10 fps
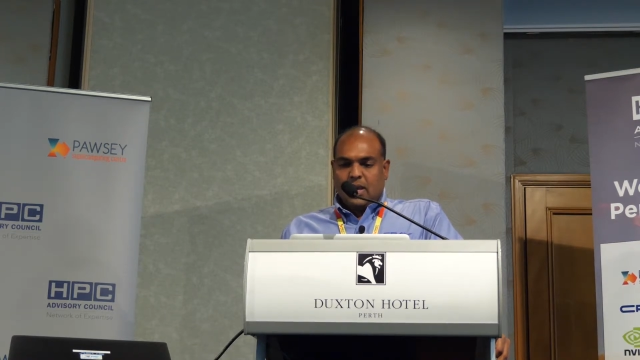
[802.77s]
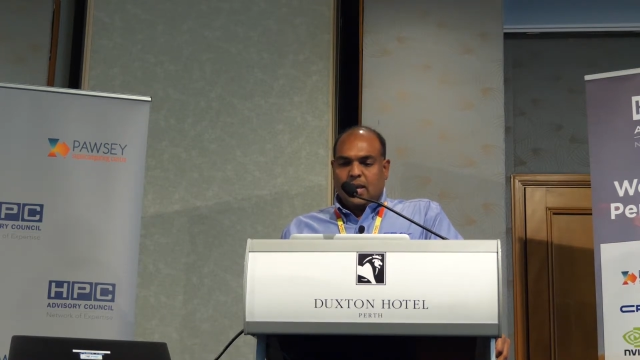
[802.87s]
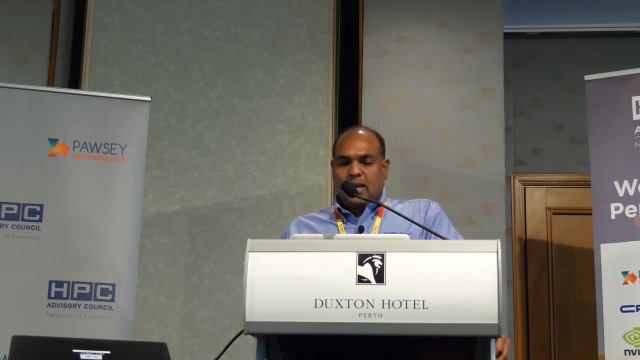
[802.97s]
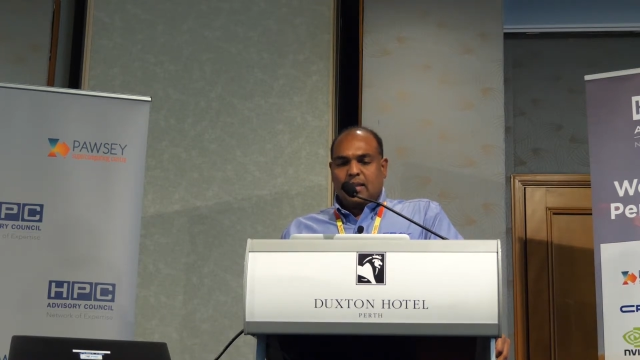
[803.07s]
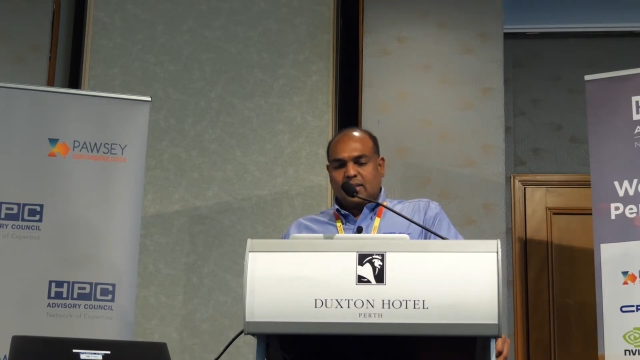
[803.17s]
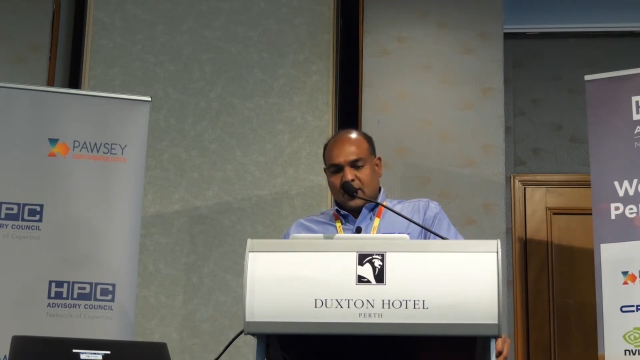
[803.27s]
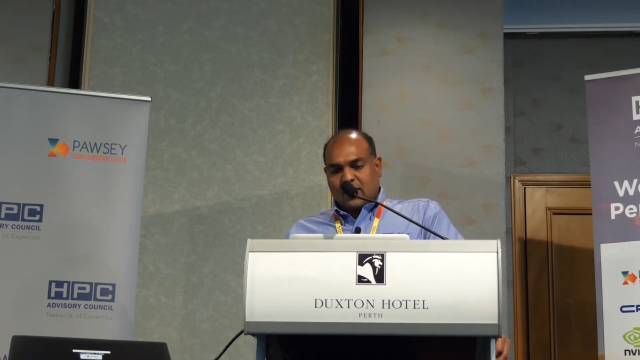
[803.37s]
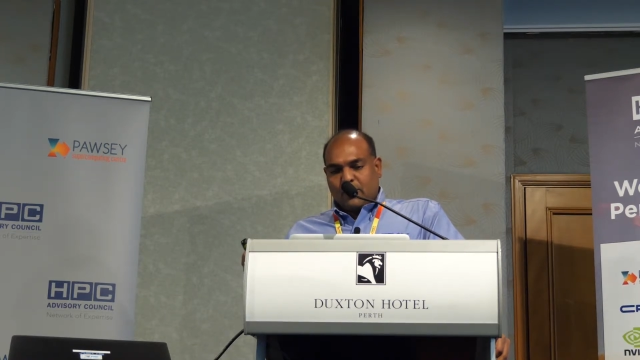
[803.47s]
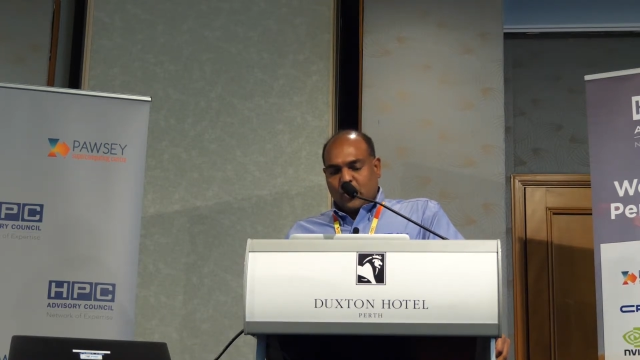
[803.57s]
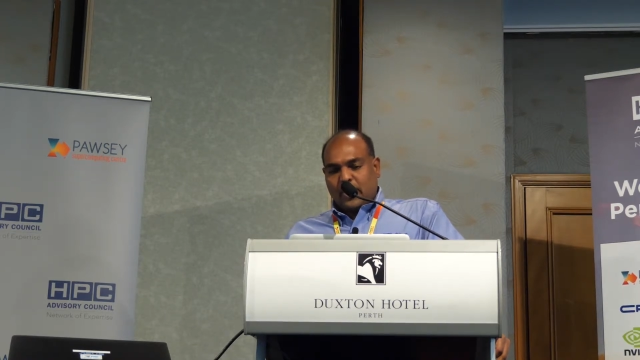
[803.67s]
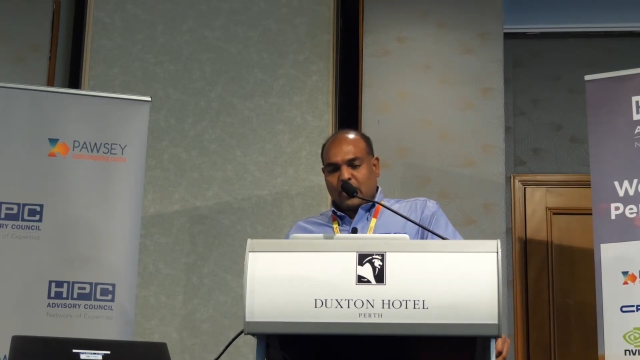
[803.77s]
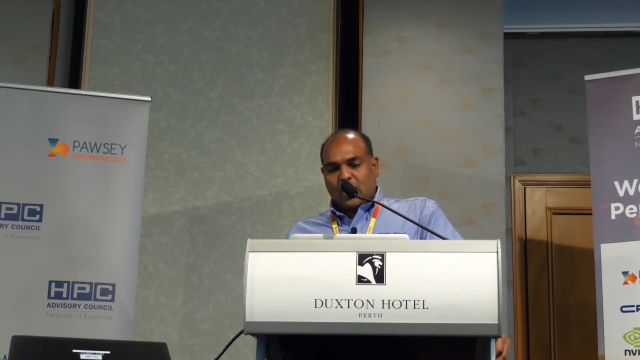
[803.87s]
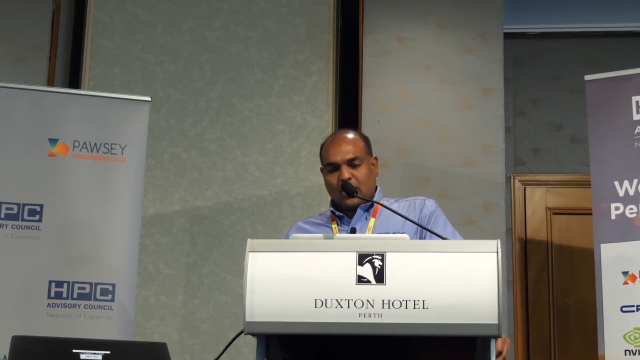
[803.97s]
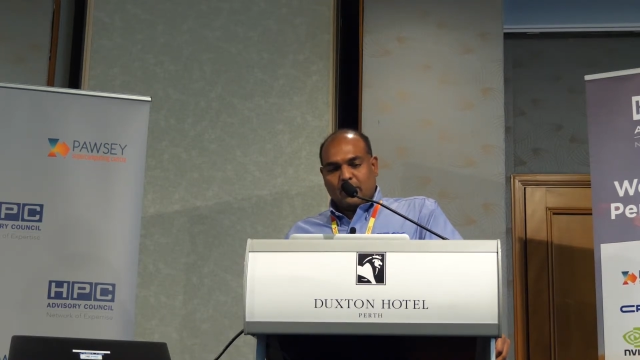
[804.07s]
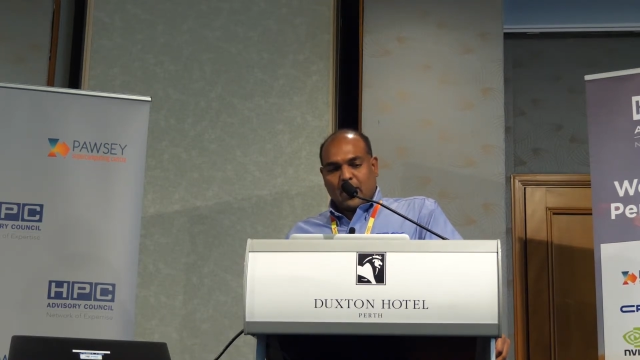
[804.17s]
And the third component I
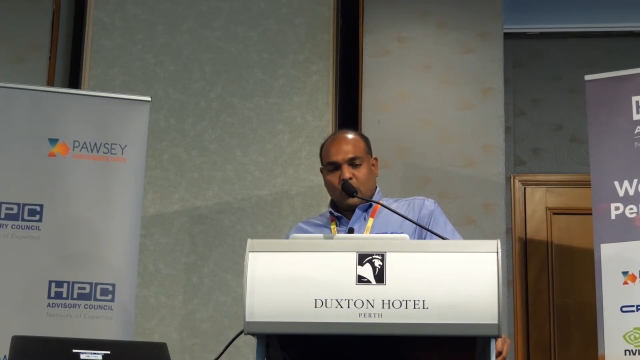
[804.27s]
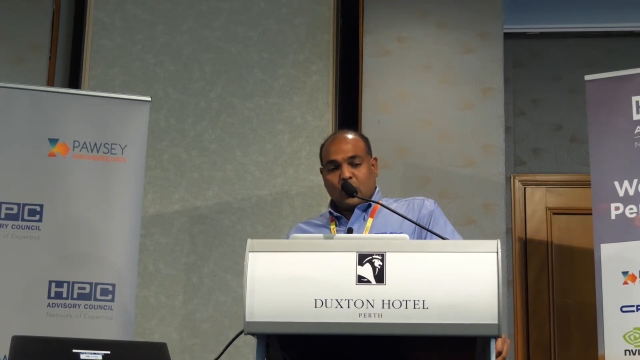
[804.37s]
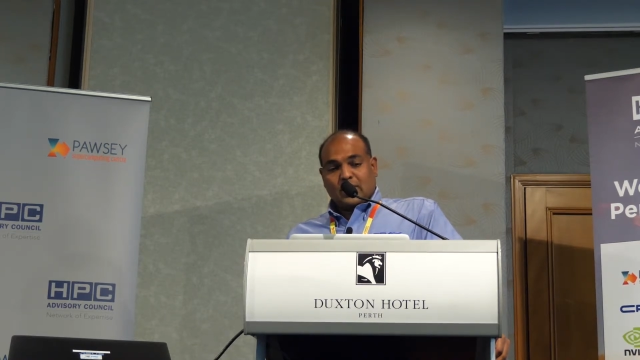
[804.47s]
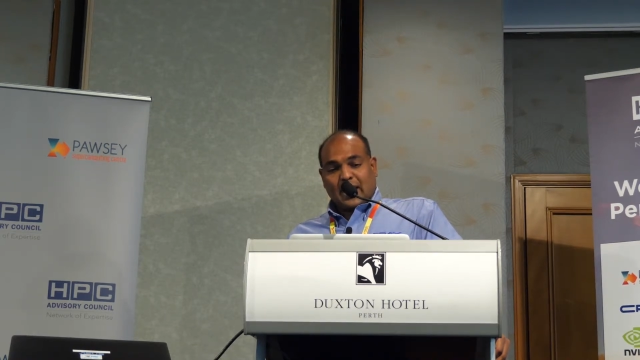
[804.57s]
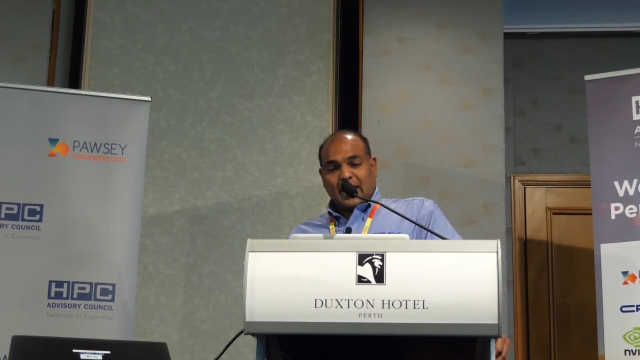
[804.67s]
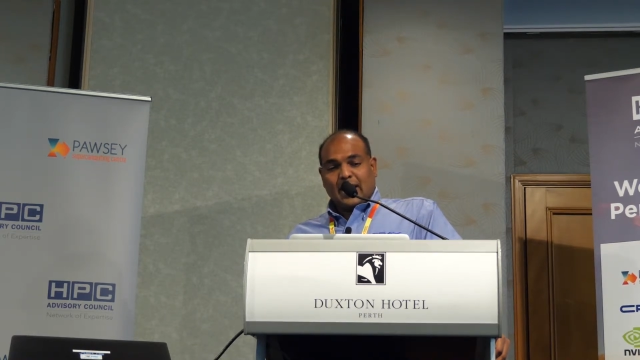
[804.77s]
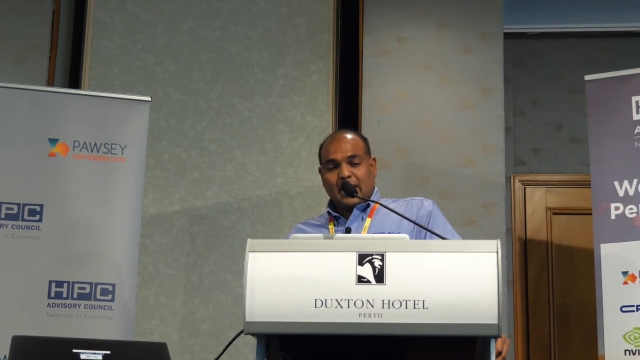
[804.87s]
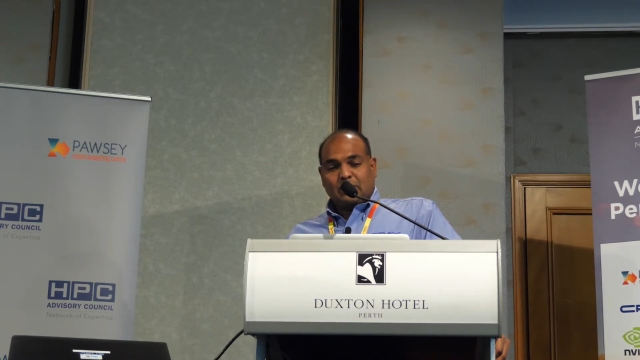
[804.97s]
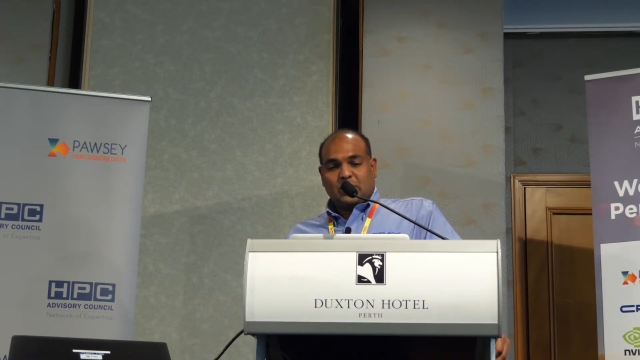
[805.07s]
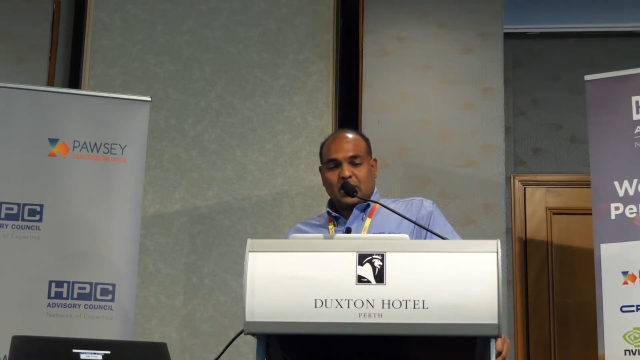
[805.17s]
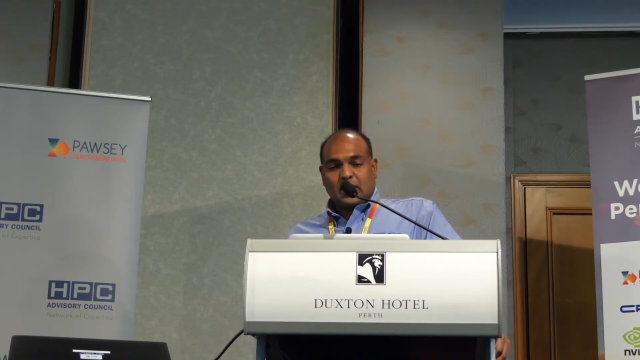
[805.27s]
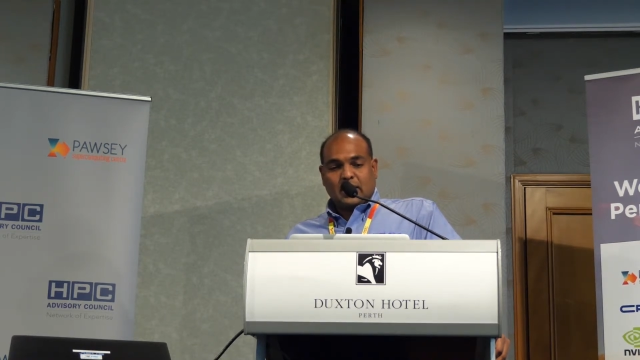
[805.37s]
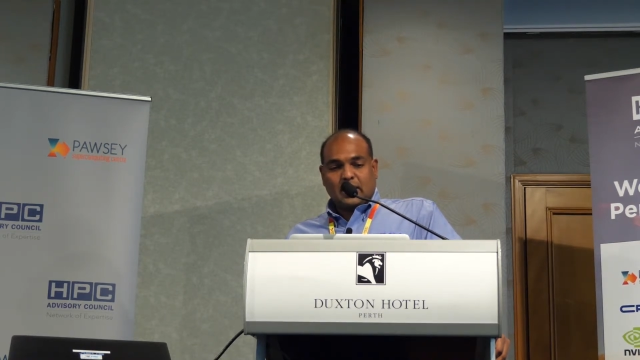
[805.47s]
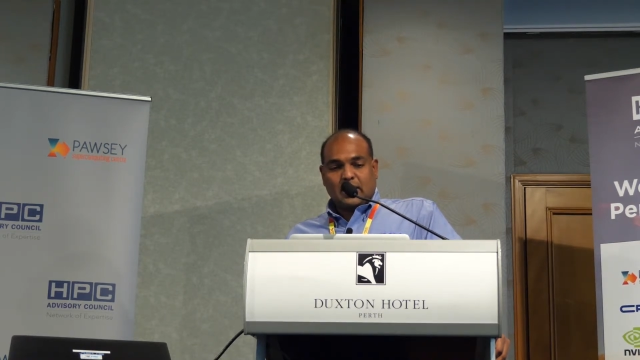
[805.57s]
talked about was scaling up the